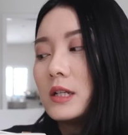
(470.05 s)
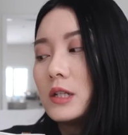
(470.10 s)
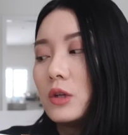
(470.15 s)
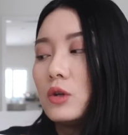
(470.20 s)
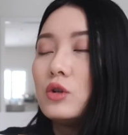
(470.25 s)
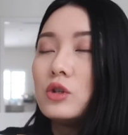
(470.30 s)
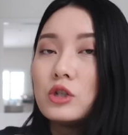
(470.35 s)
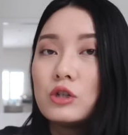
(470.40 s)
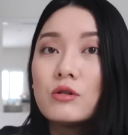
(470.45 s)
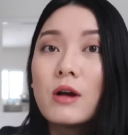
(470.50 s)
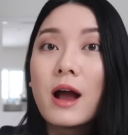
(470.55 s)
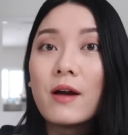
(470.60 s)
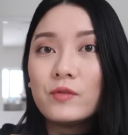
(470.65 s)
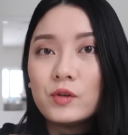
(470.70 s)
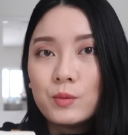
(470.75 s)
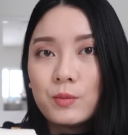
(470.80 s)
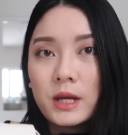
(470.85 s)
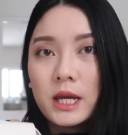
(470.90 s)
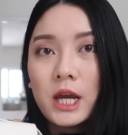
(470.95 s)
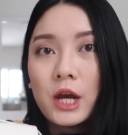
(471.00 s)
So you do have
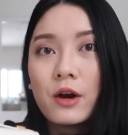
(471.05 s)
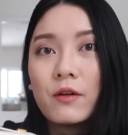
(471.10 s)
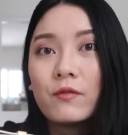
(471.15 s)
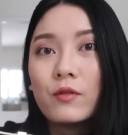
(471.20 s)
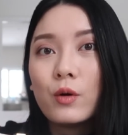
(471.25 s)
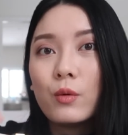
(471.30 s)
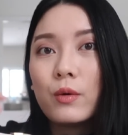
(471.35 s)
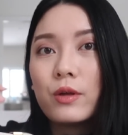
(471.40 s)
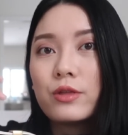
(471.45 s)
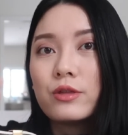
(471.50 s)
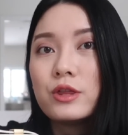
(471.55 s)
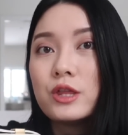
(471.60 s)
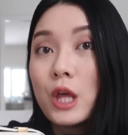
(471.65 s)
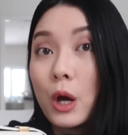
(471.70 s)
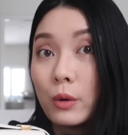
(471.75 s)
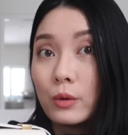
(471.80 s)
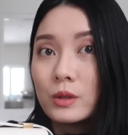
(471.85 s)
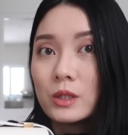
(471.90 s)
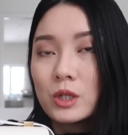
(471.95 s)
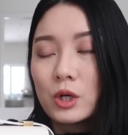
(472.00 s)
to be careful with
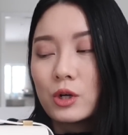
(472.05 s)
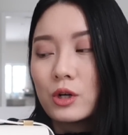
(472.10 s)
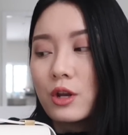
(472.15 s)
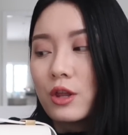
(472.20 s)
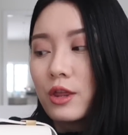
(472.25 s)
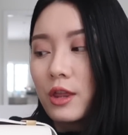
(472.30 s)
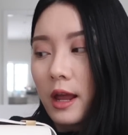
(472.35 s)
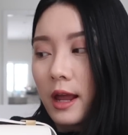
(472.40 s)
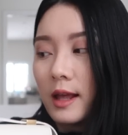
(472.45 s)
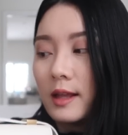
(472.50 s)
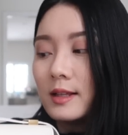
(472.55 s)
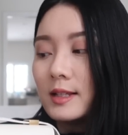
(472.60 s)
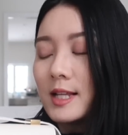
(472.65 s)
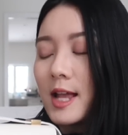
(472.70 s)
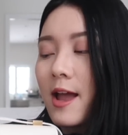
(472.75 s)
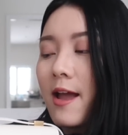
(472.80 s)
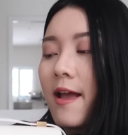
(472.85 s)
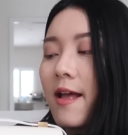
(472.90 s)
those certain things.